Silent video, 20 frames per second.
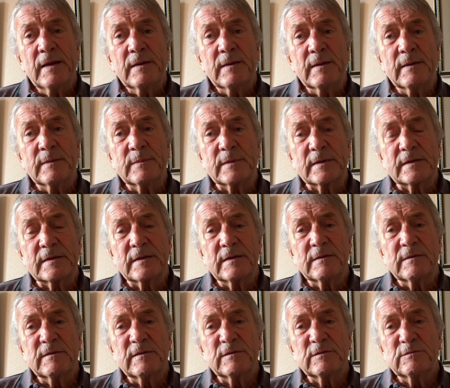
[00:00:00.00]
Uh, but uh,
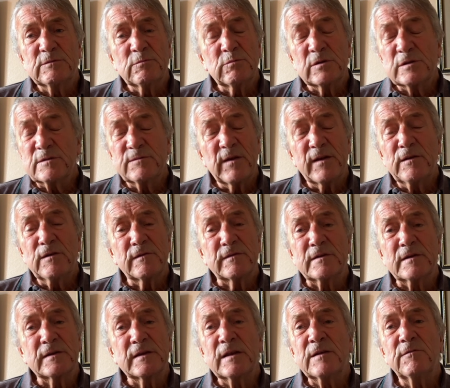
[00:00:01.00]
it wasn't very often I
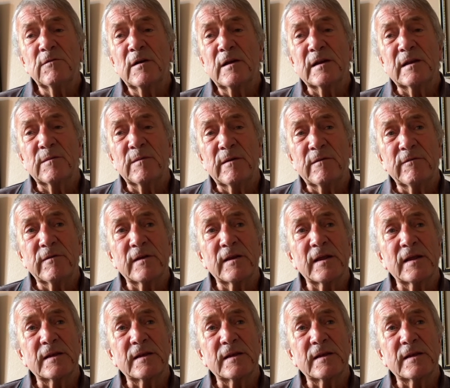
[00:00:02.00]
didn't ride him every day.